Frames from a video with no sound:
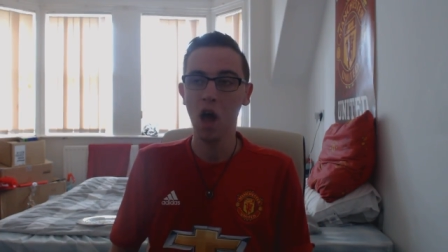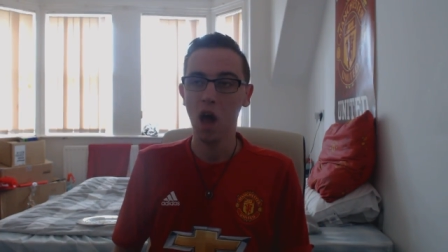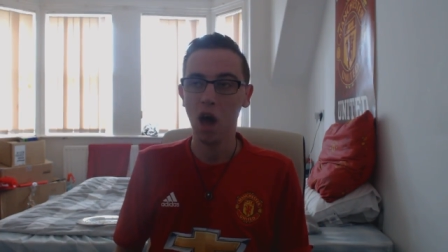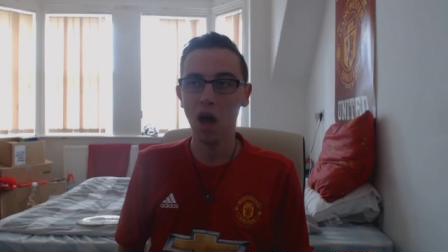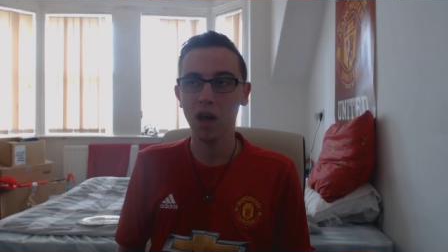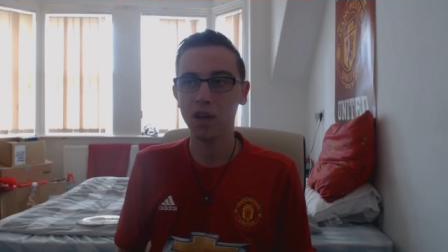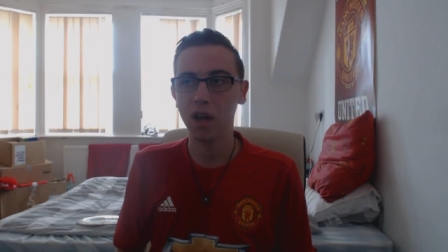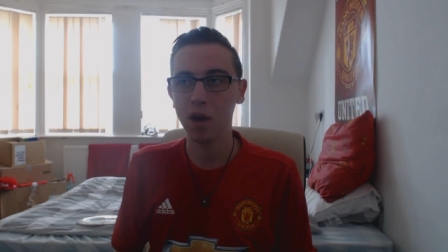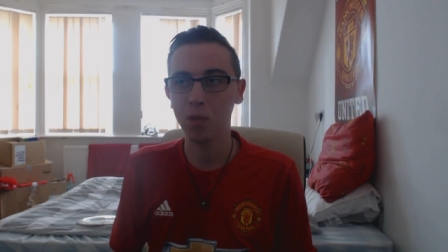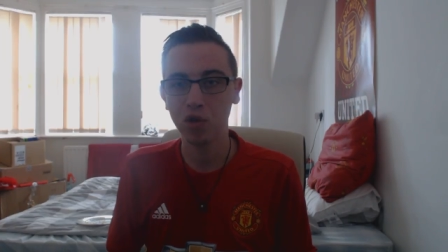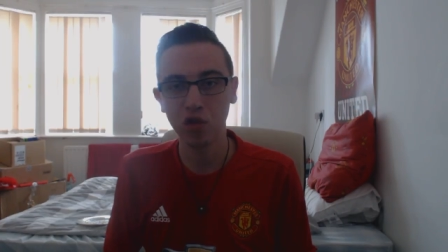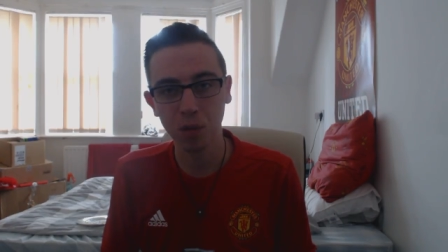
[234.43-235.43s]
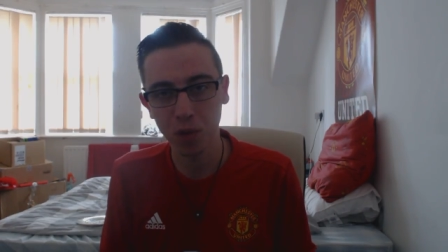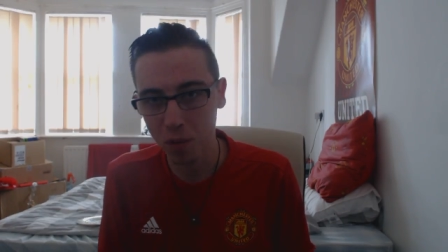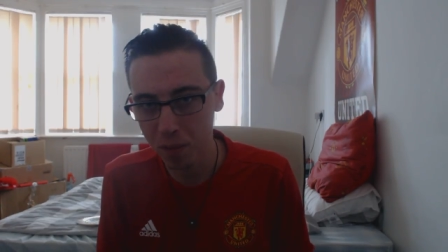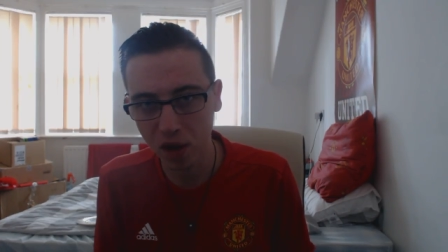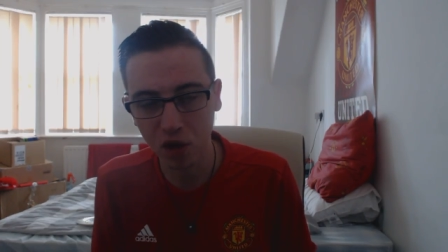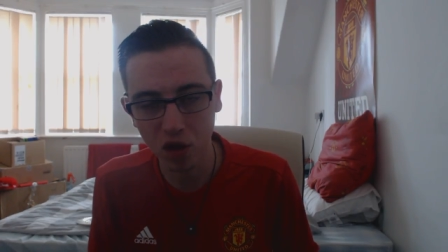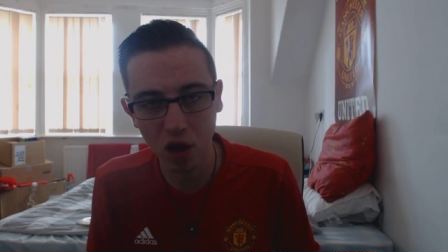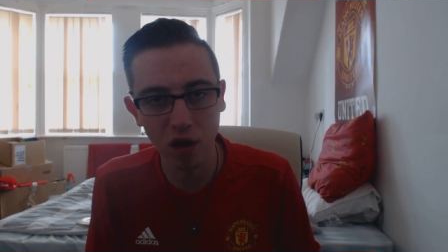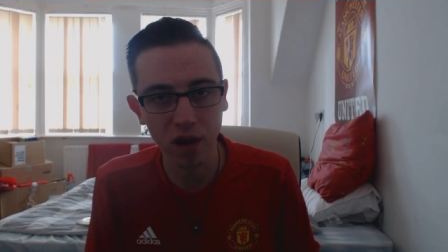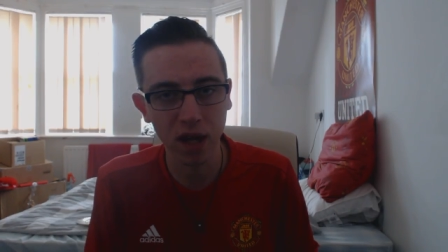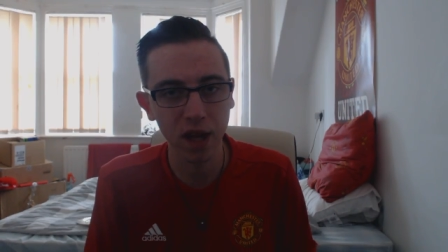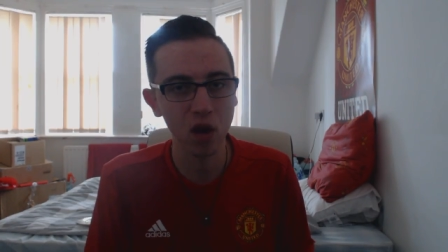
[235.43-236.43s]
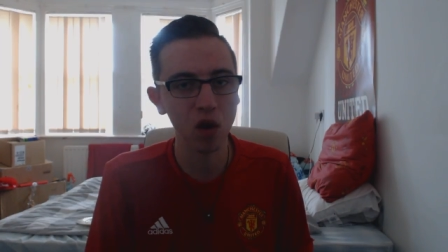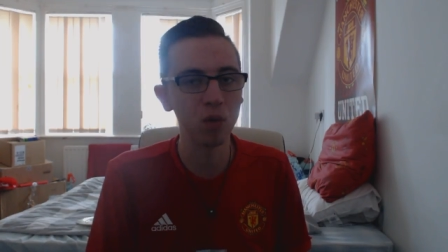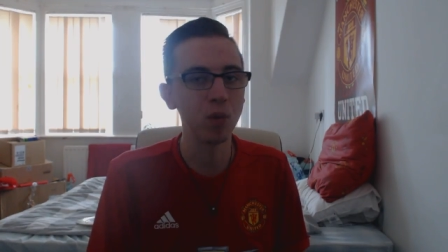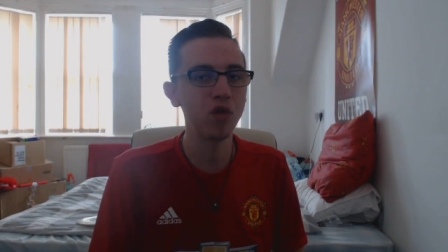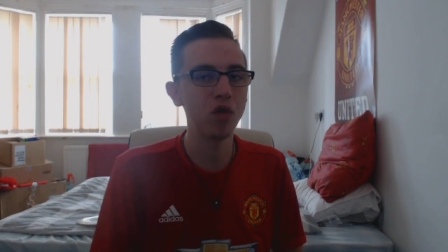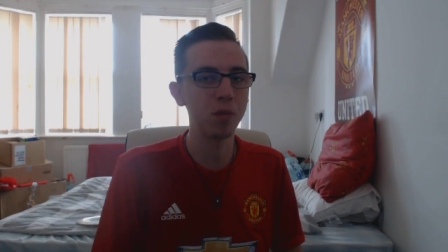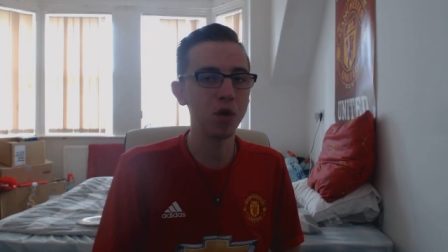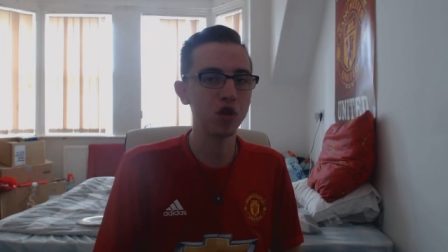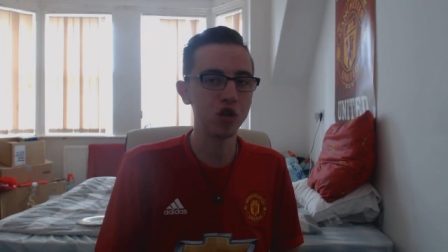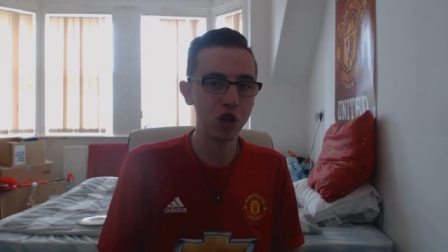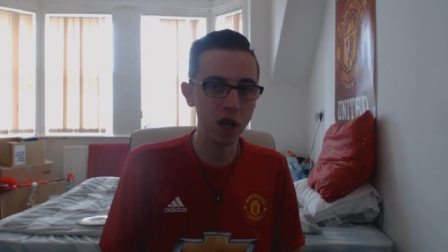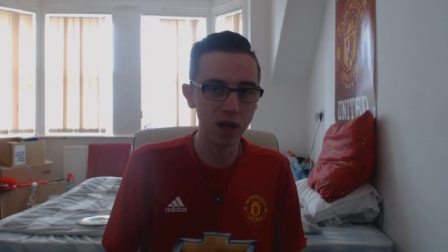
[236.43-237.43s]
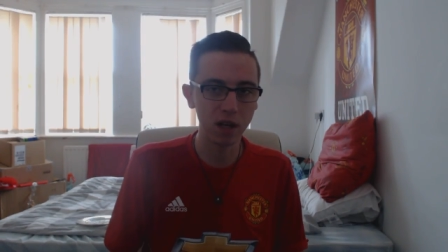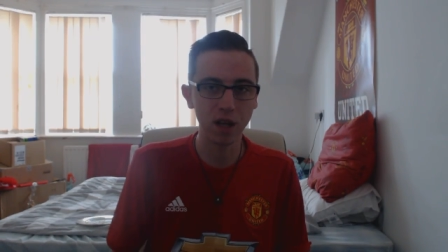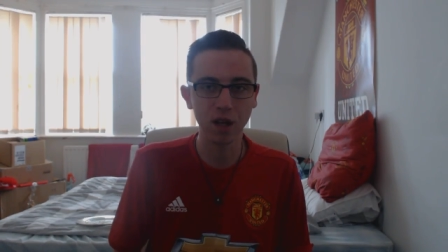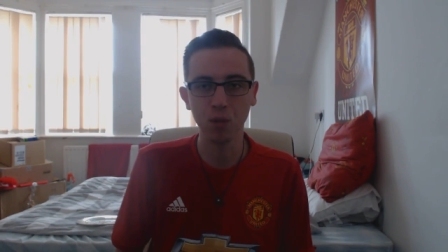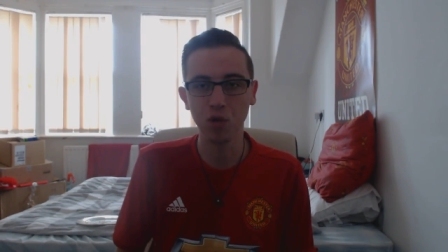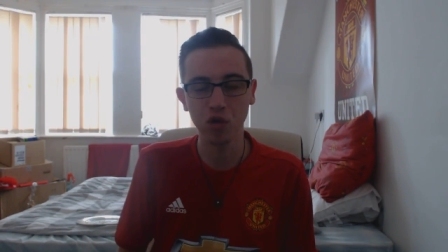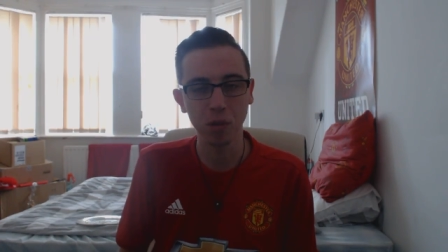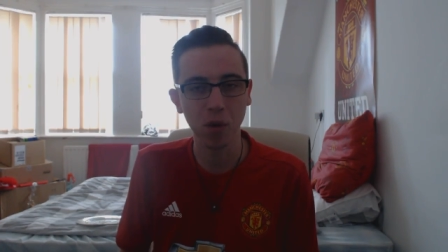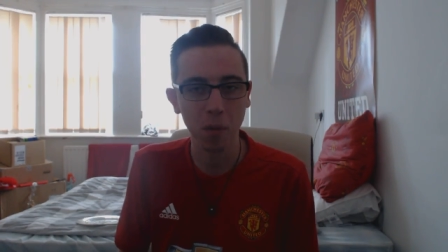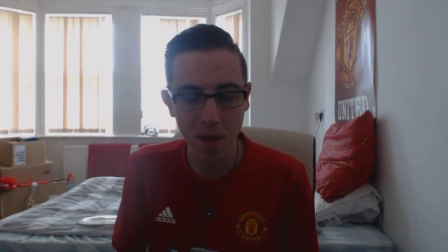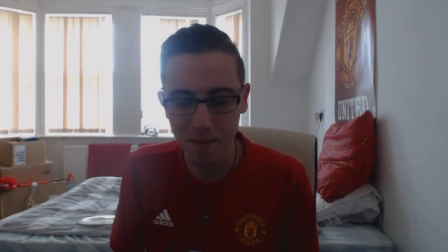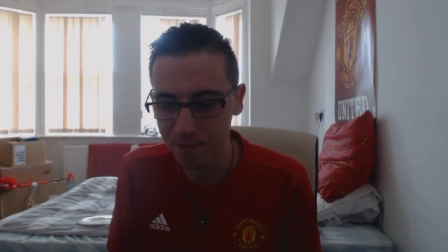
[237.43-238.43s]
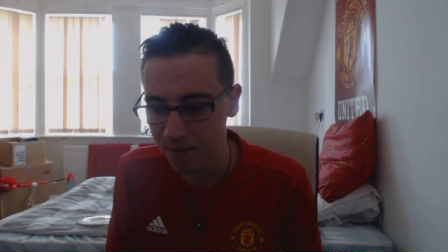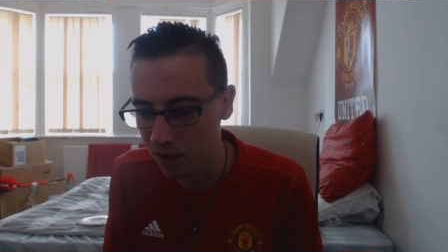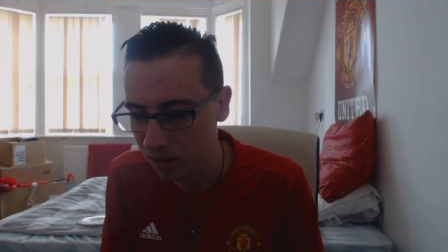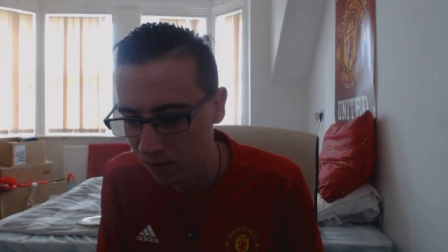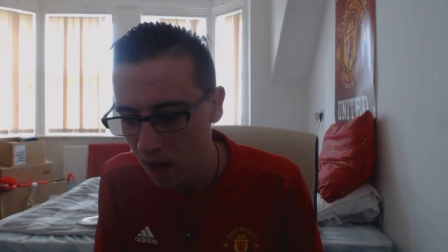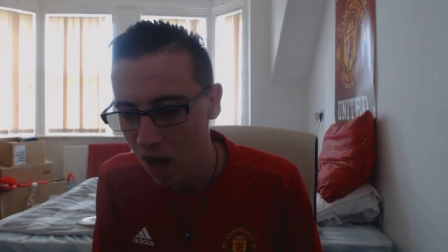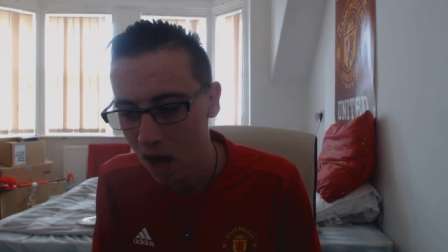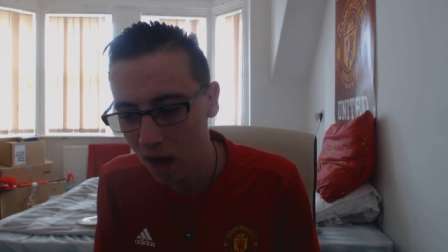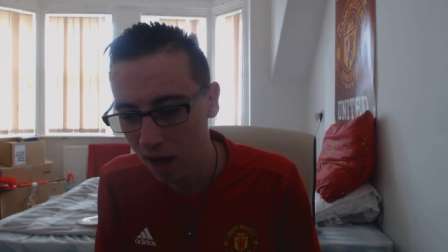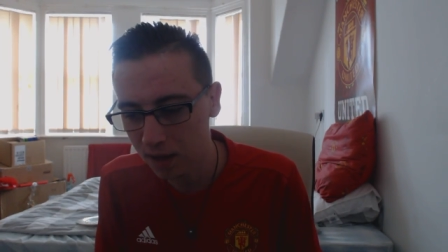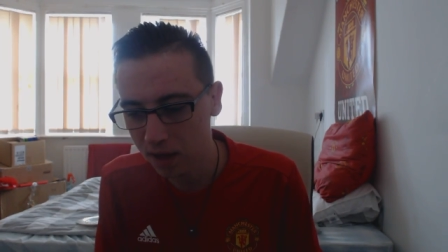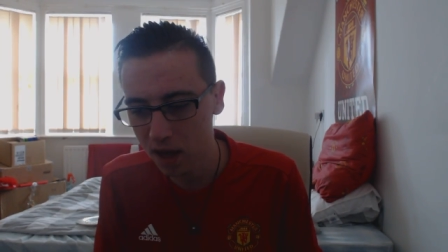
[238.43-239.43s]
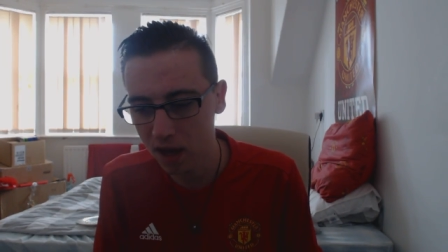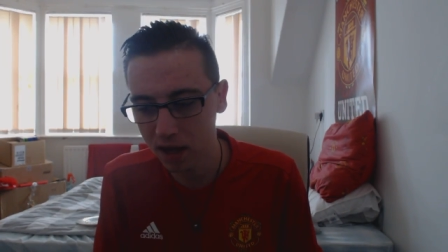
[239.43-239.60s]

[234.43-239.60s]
And uh, we subbed on Mkhitaryan late on. We subbed on Schneidlin. We subbed on Memphis. And uh,